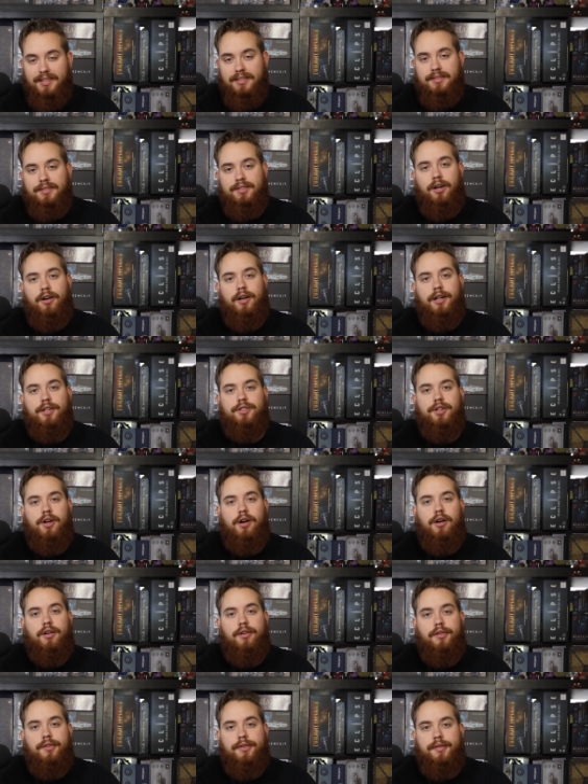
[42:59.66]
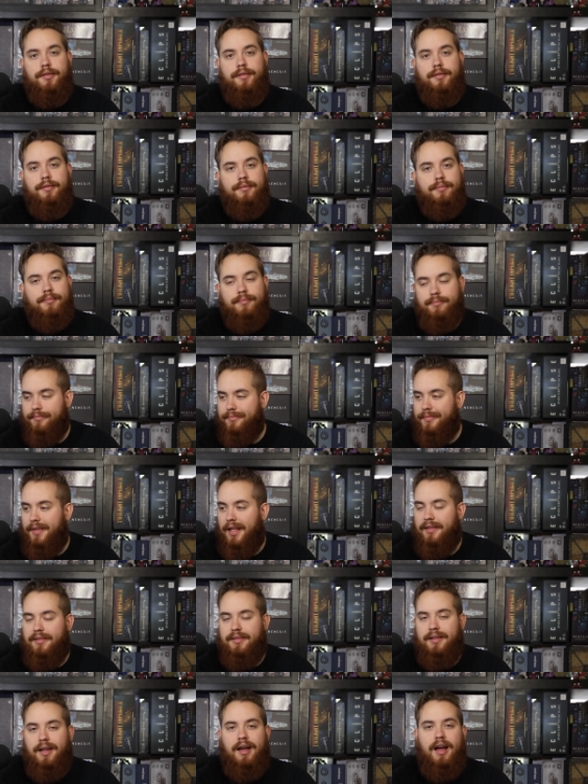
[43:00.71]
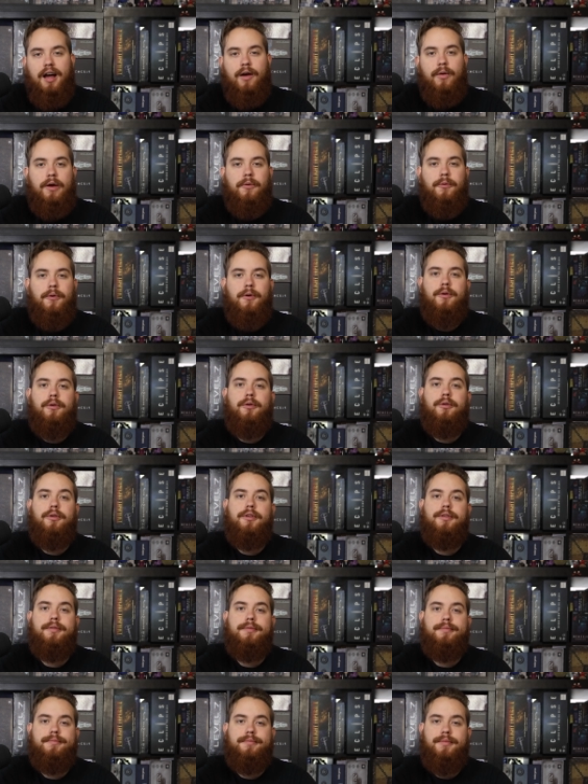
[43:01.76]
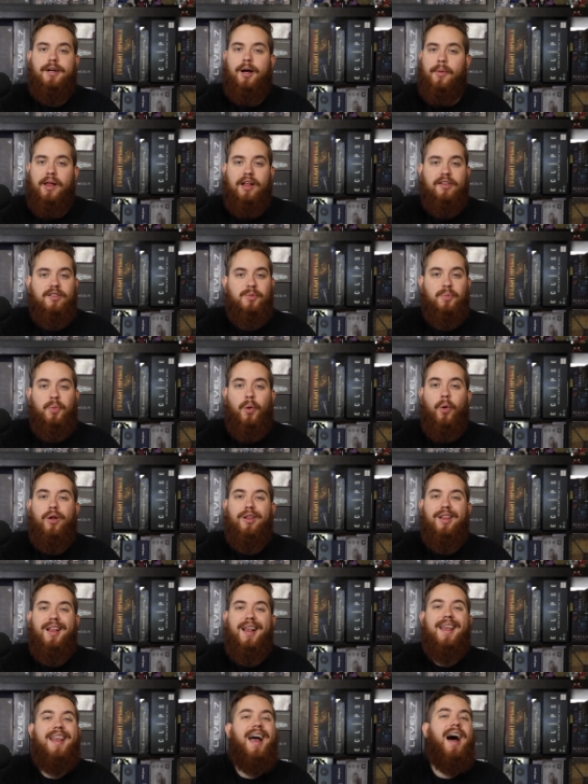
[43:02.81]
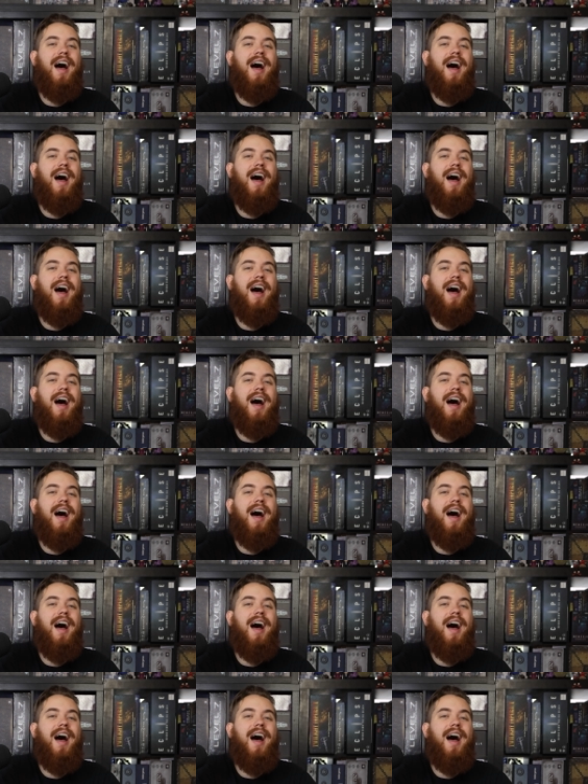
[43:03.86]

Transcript: sorry, Charles. That's not how I roll. I'm not spoiling